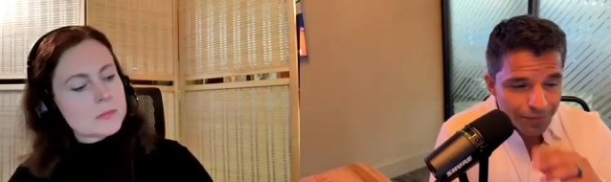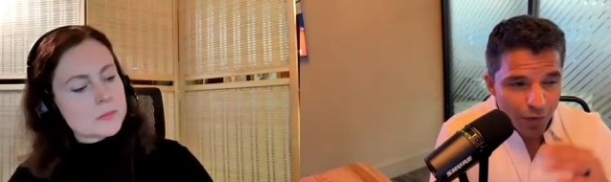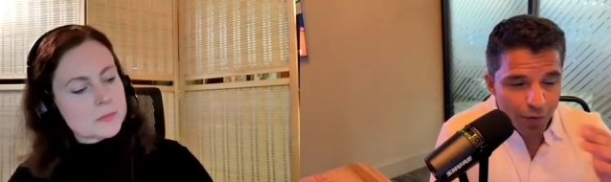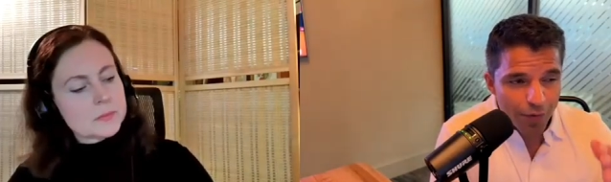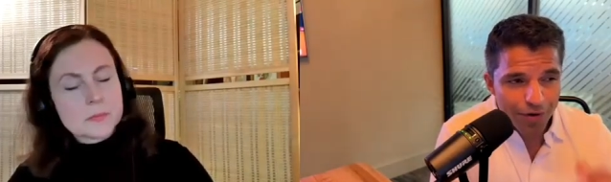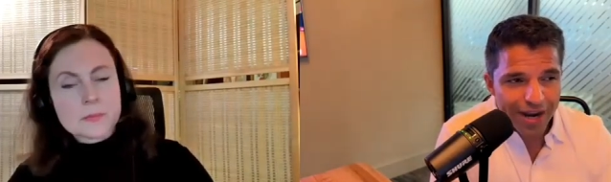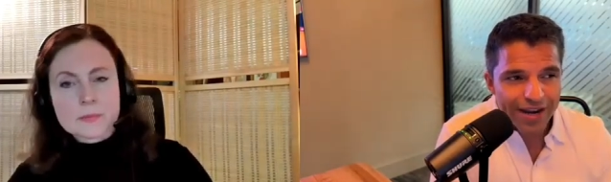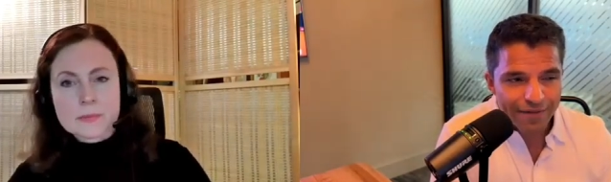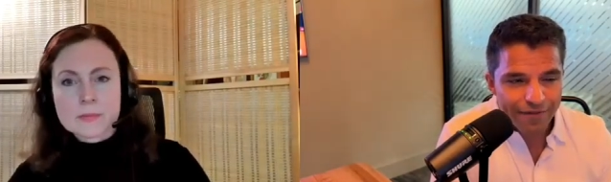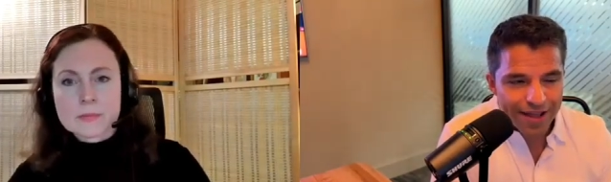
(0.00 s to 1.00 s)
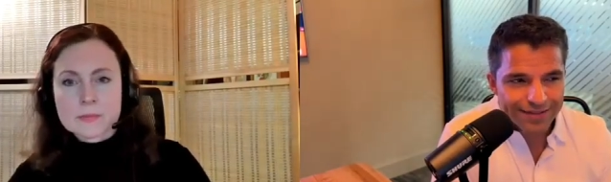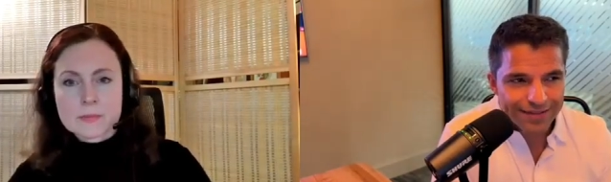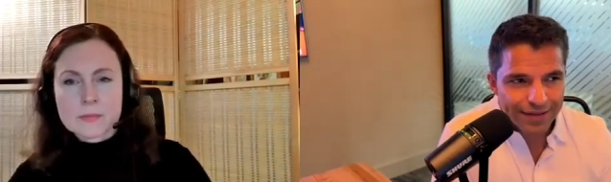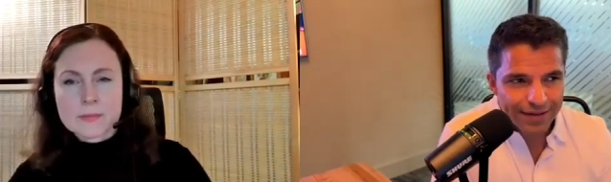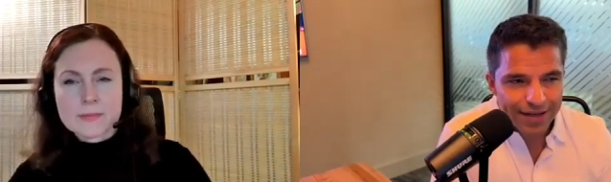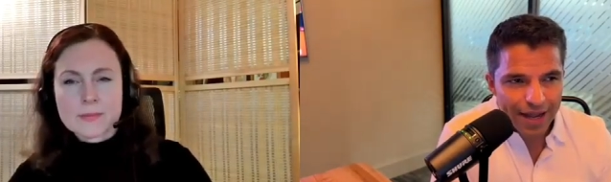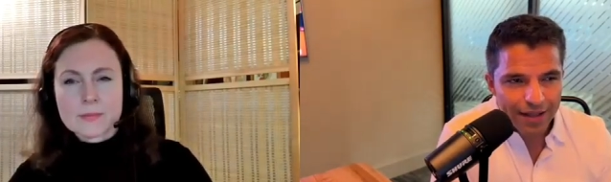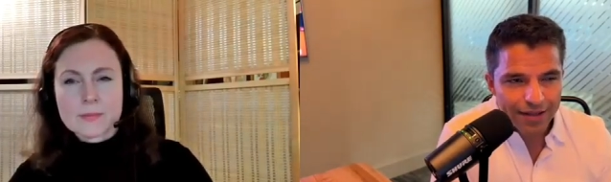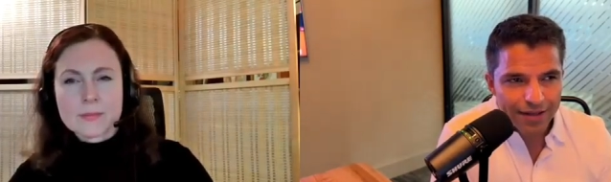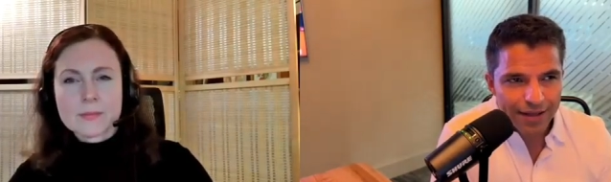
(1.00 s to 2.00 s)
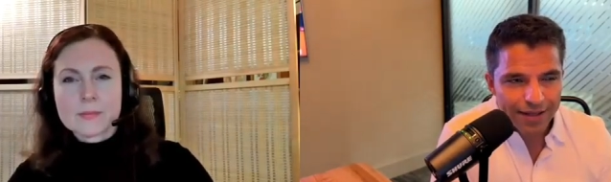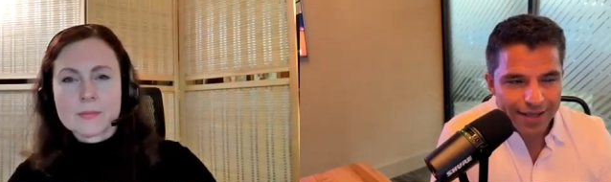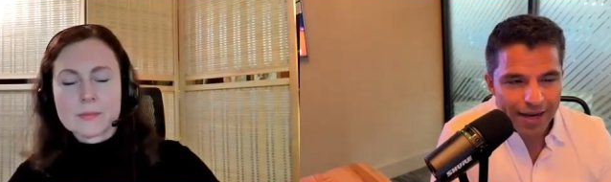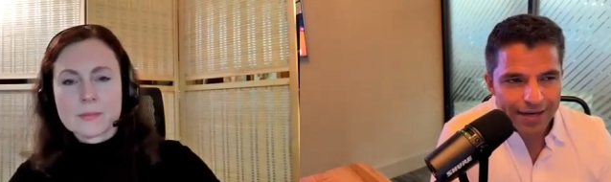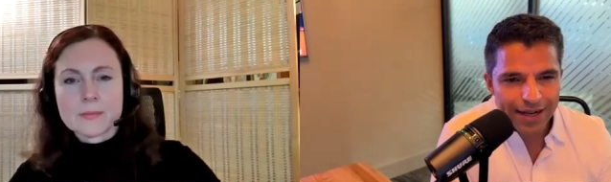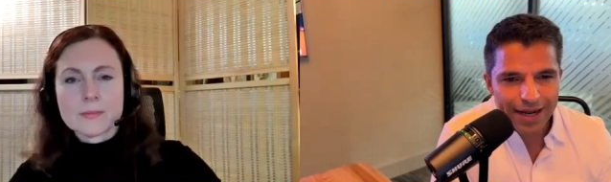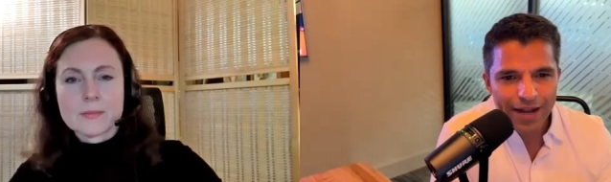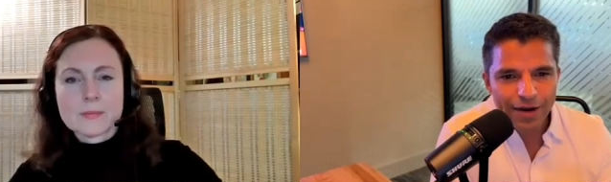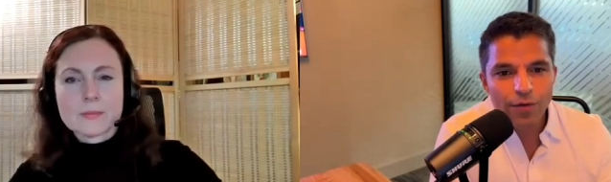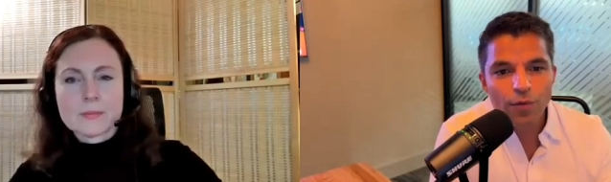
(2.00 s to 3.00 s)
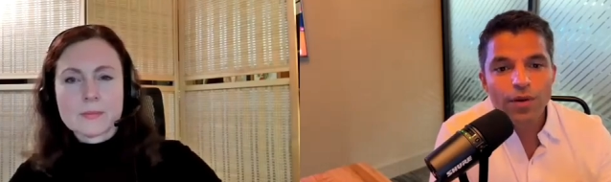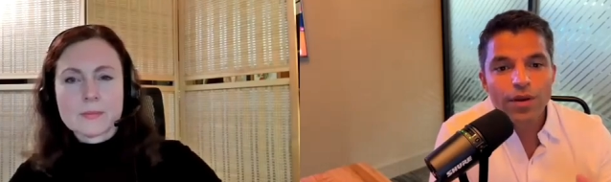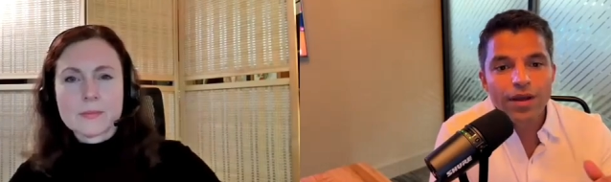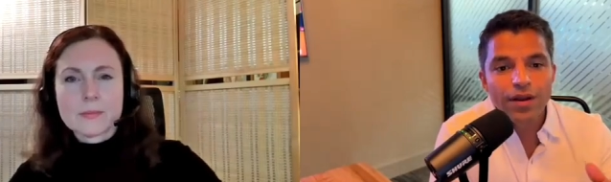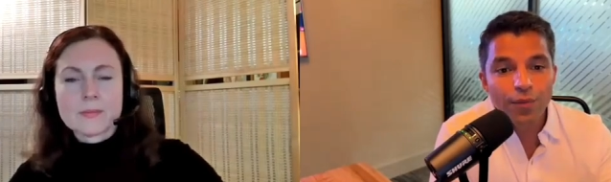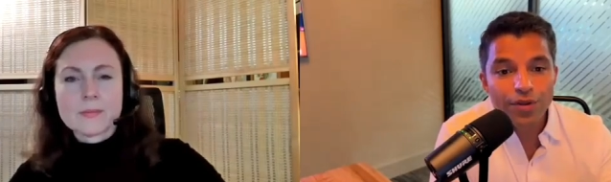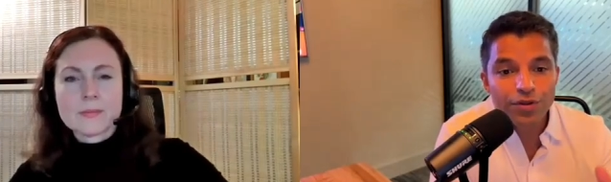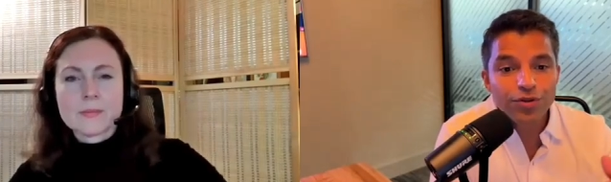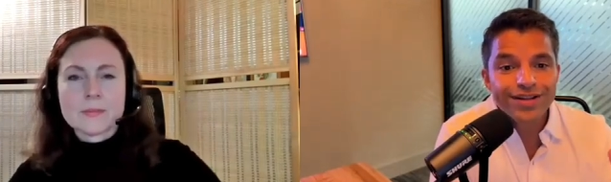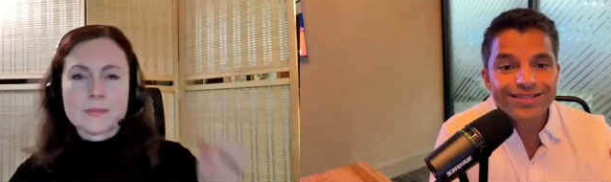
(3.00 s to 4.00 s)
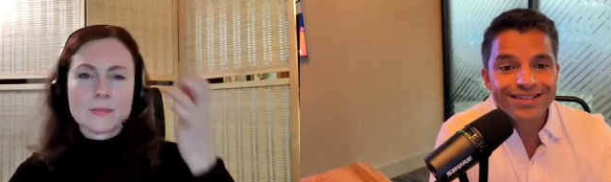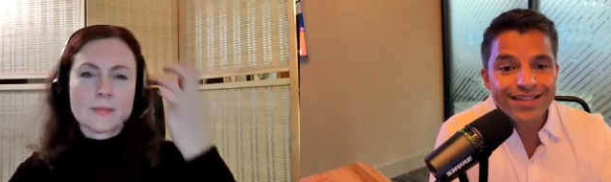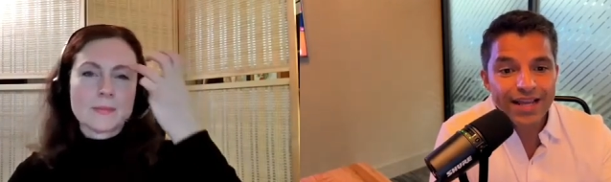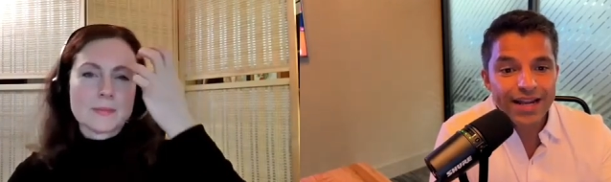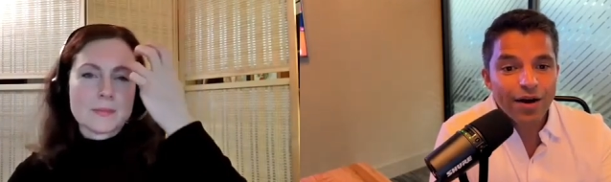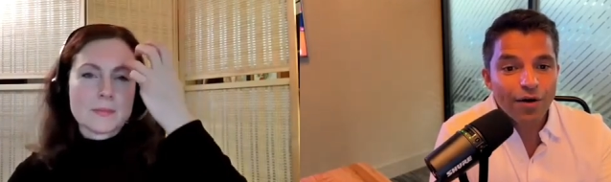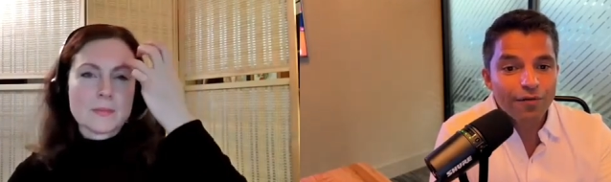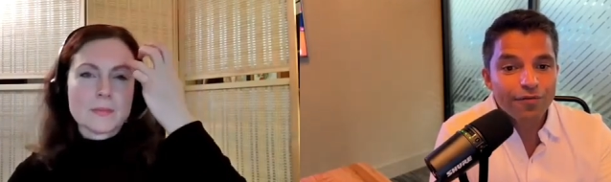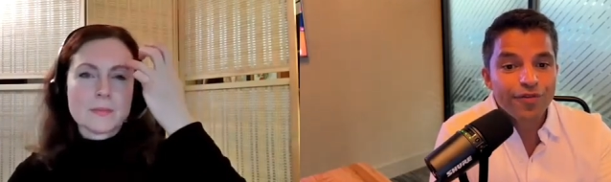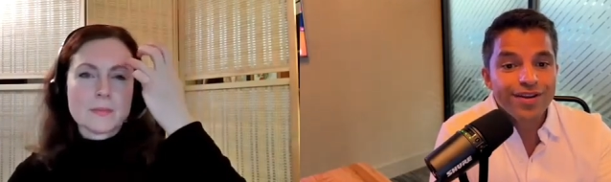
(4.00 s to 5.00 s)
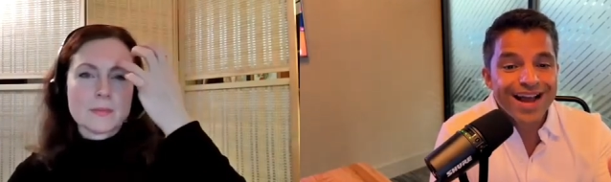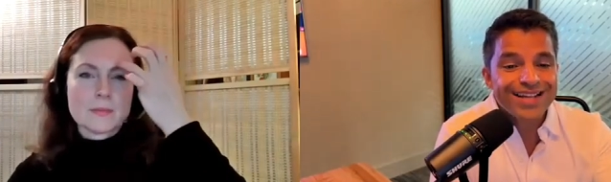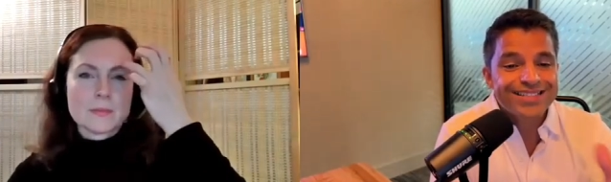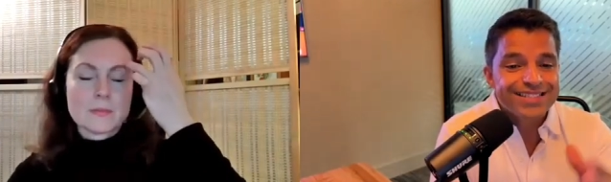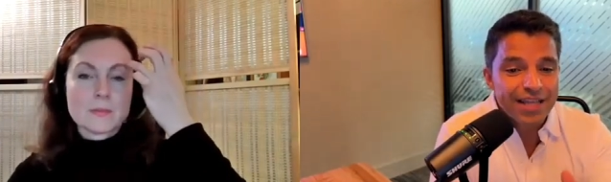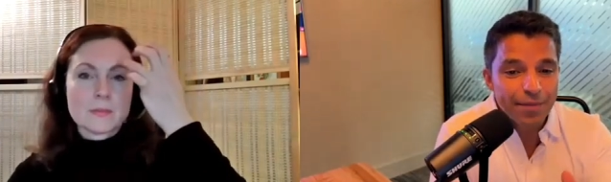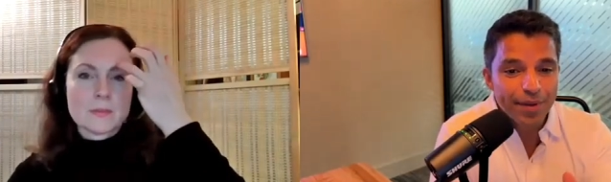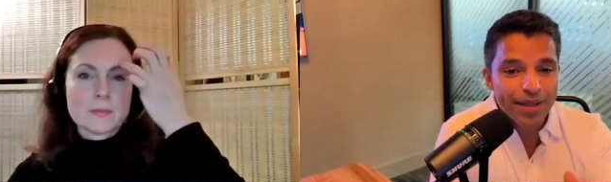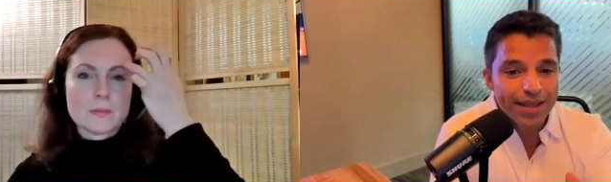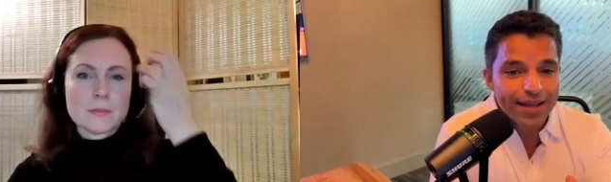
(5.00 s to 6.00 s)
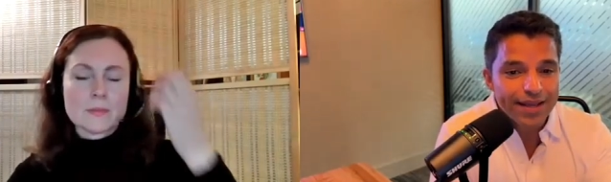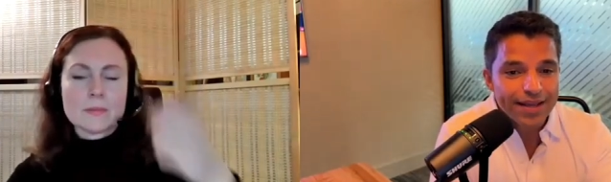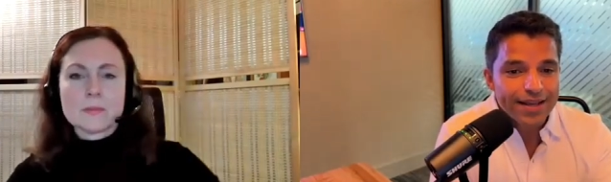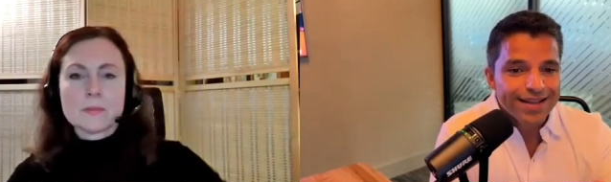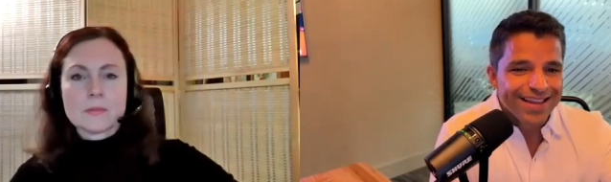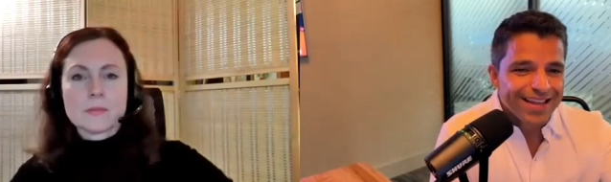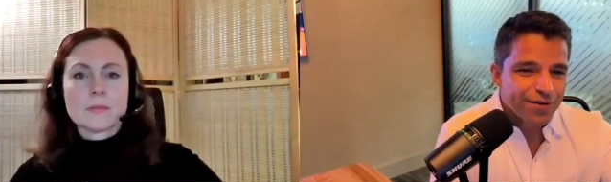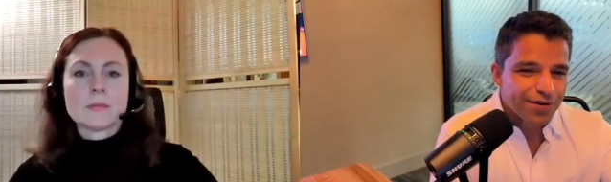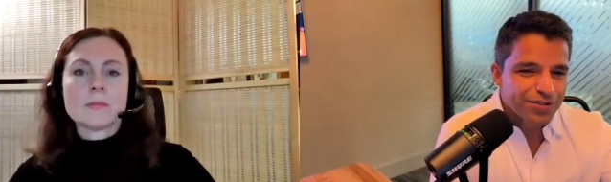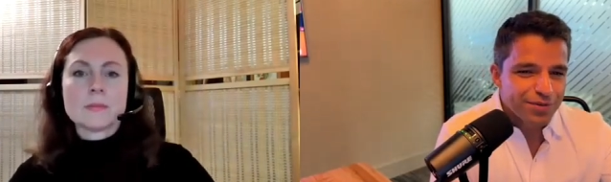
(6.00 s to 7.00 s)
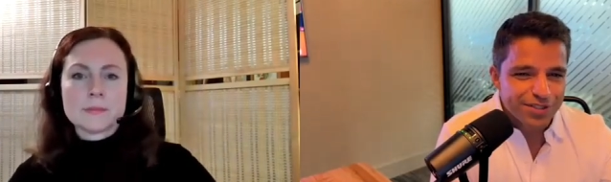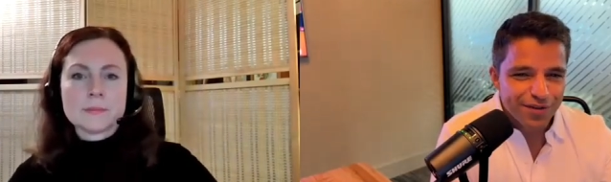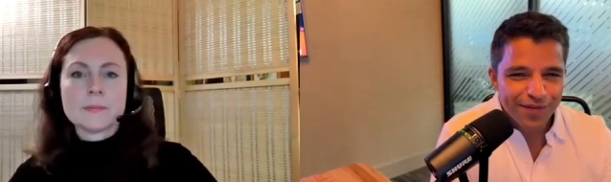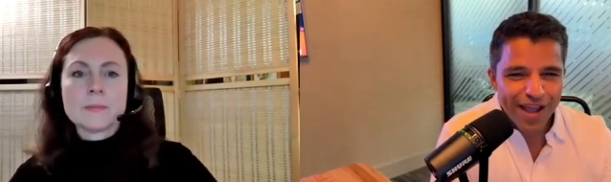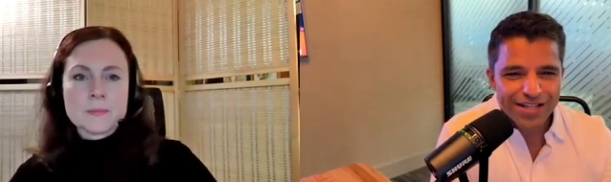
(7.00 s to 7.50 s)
Speaker 1: we were at an event in, in, in Canada, and we and when you look at the data of not sleeping, increased risk of